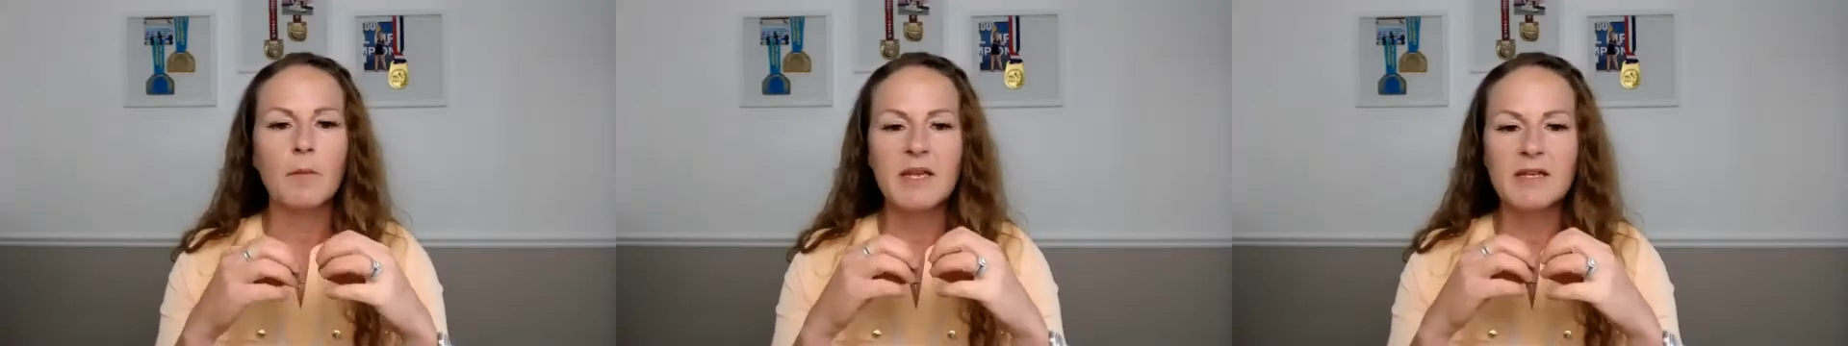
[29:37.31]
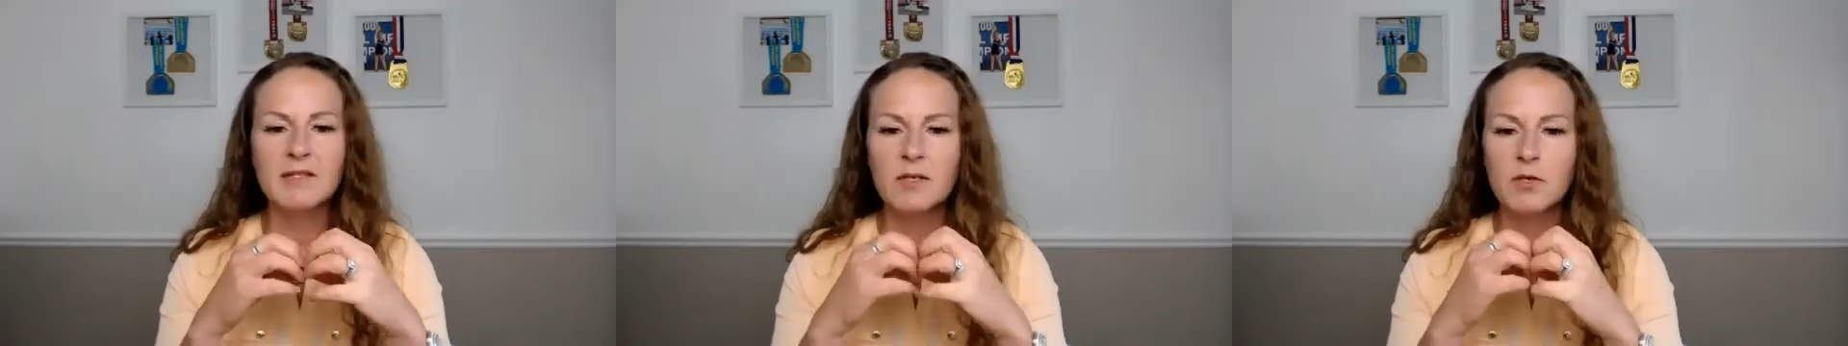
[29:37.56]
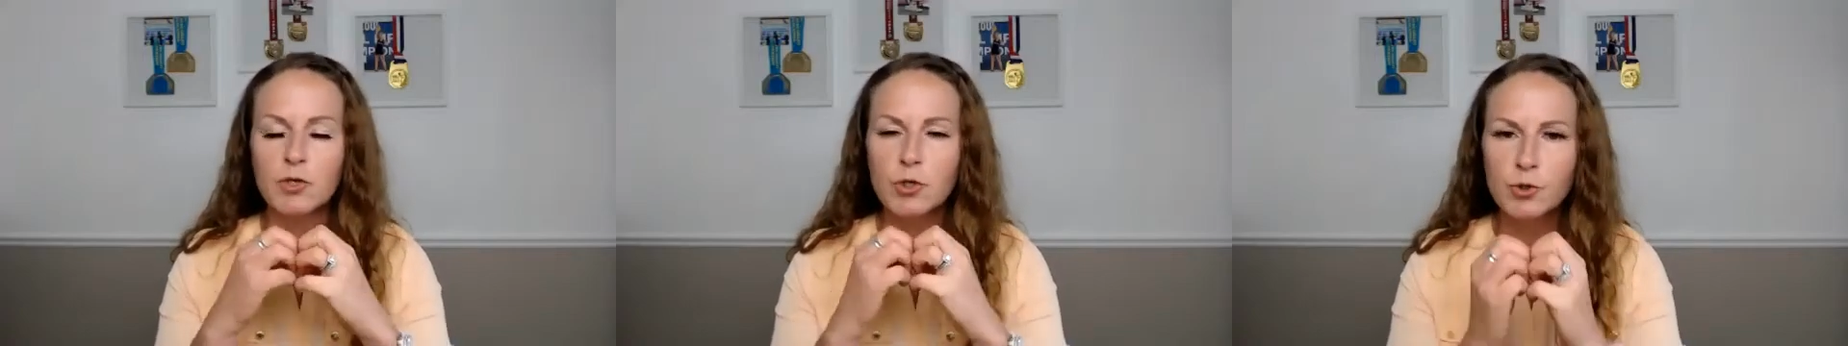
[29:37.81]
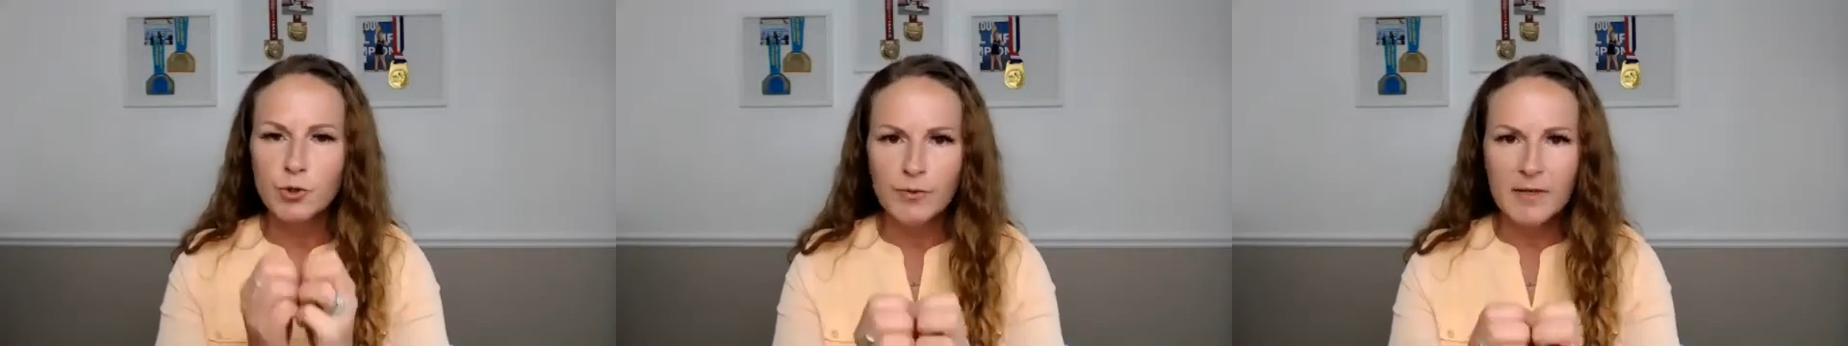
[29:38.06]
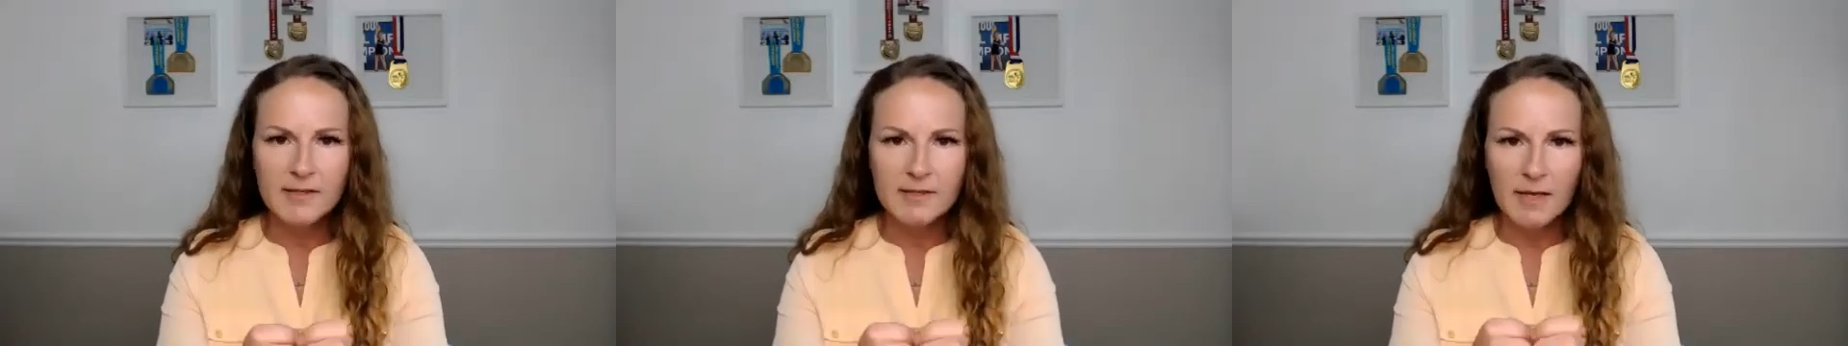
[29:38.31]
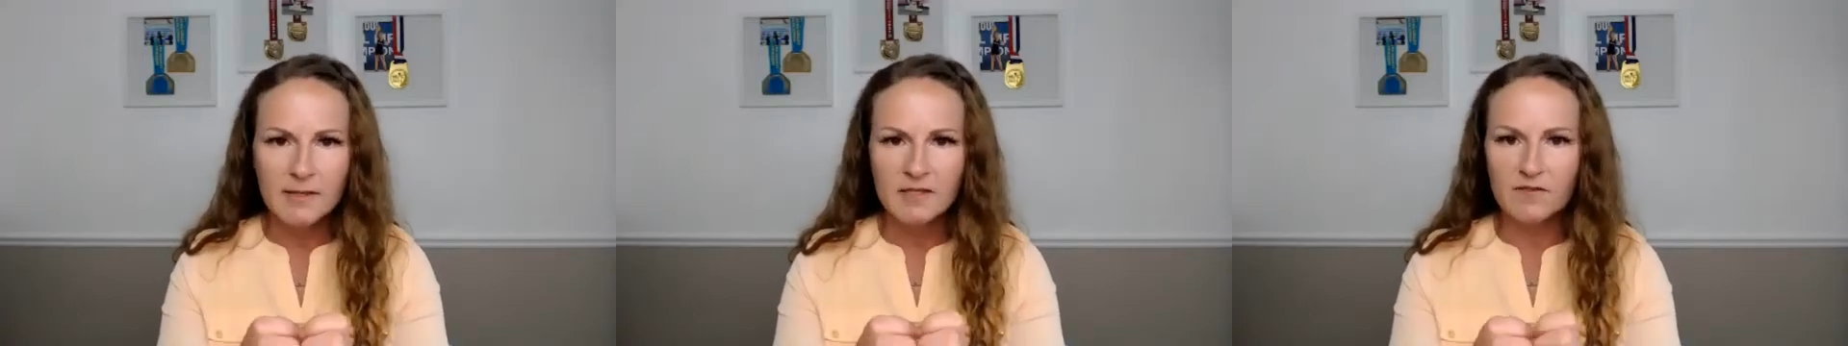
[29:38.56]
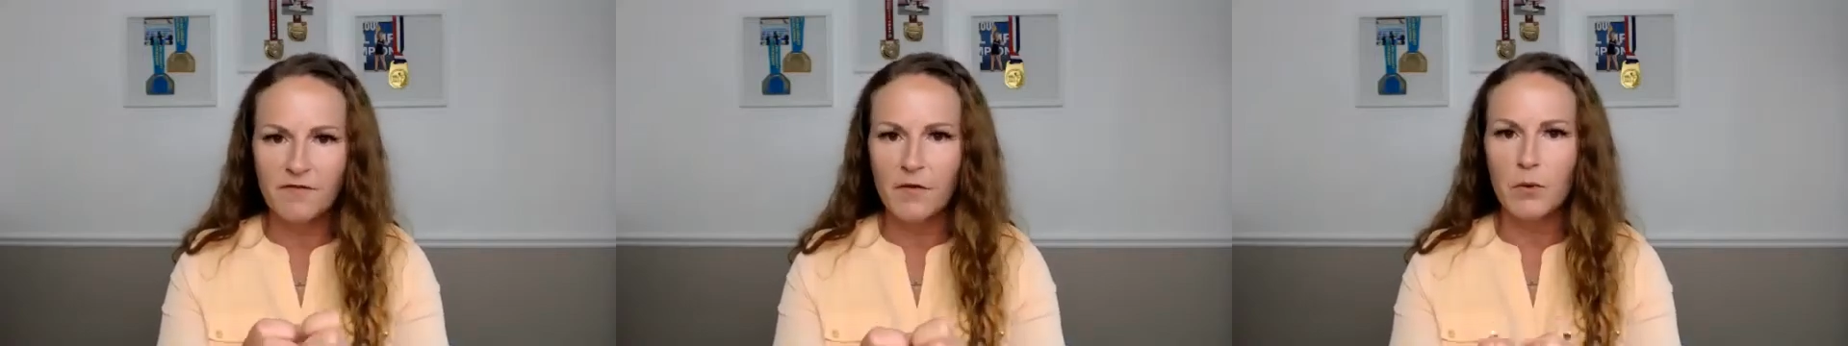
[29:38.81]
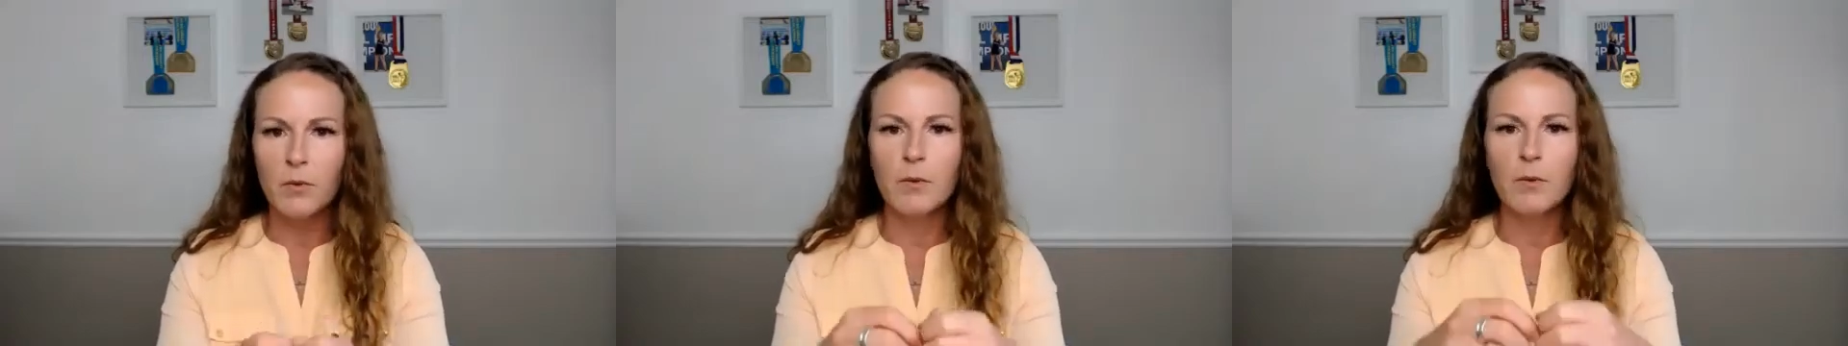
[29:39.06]
It's a nutrient-dense
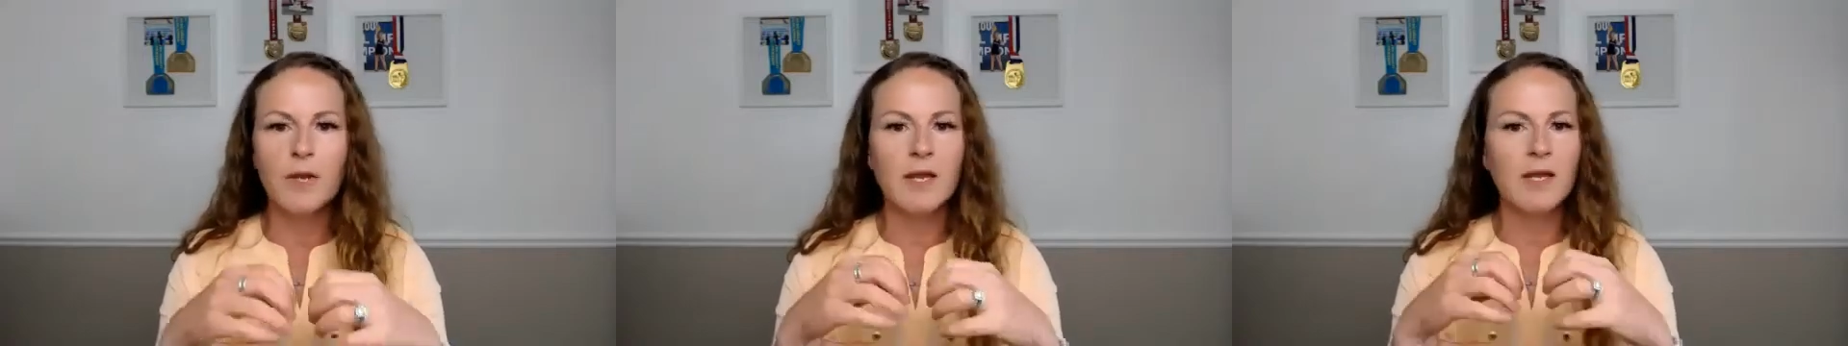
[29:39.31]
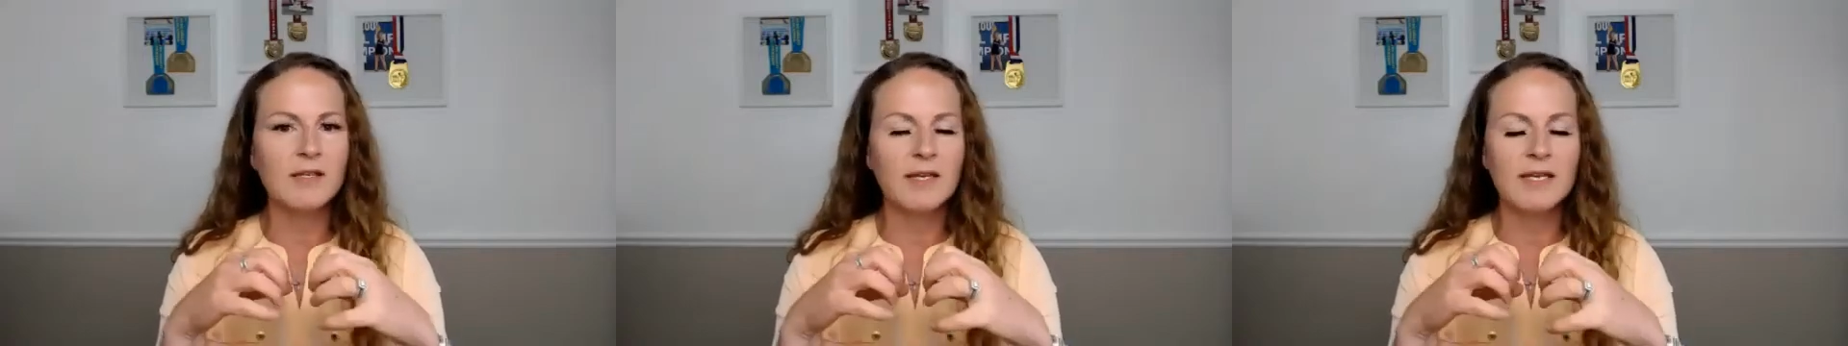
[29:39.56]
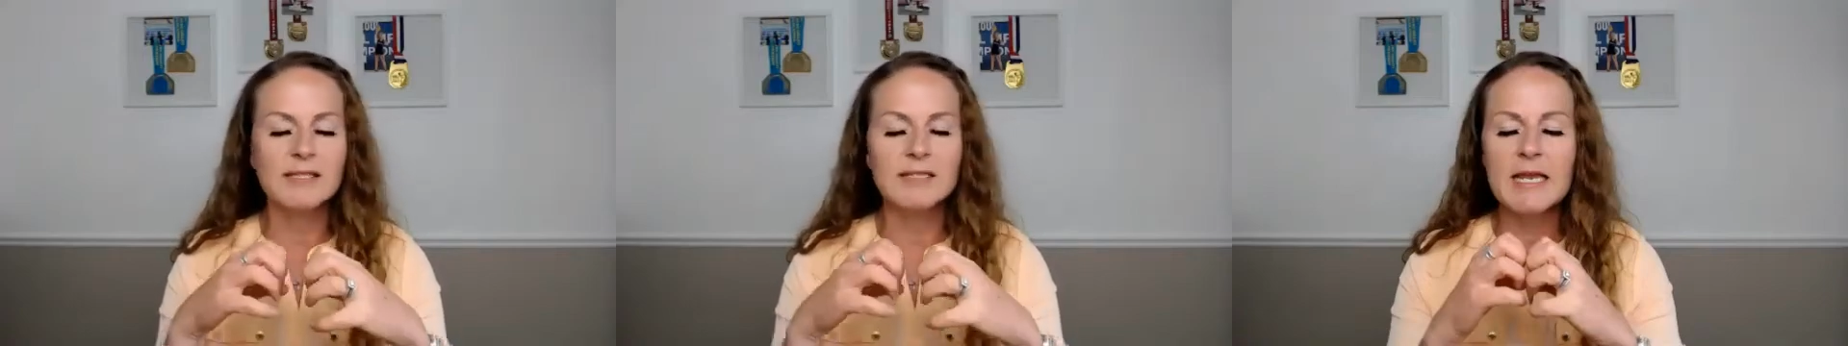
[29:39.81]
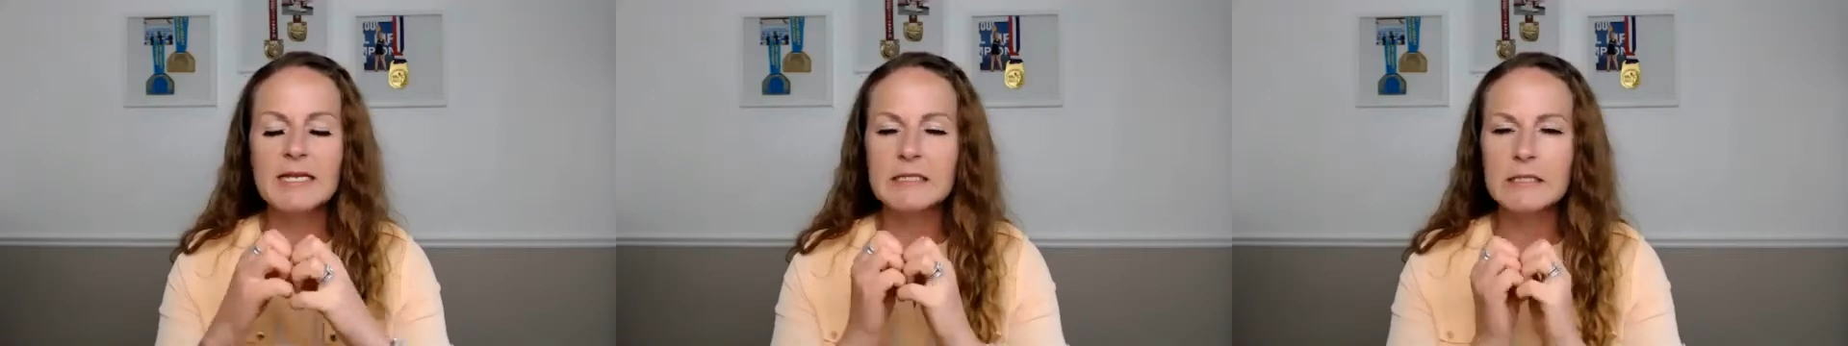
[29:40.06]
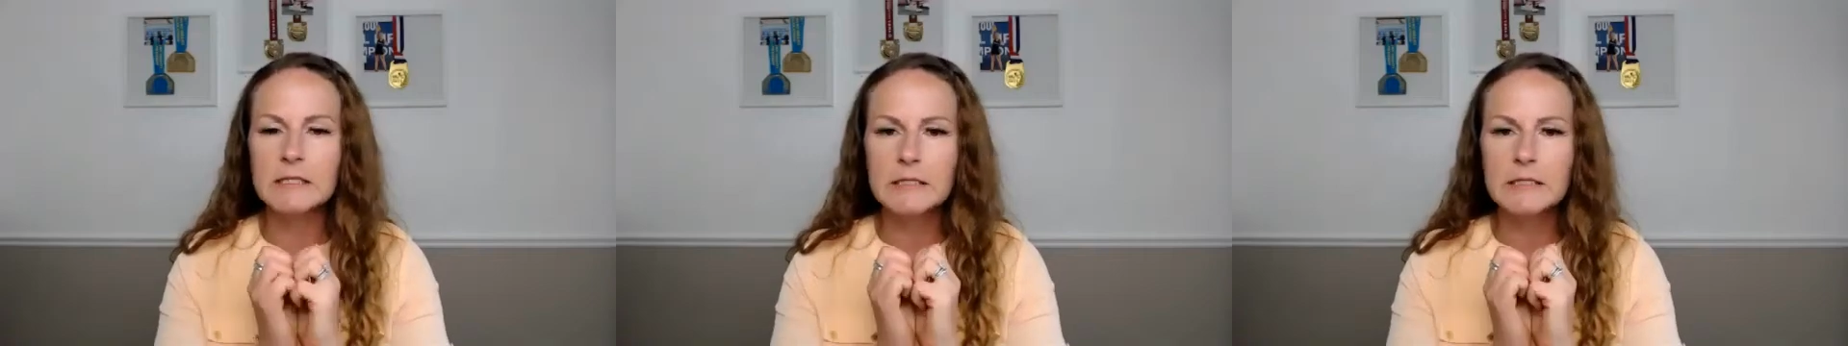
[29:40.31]
food. It contains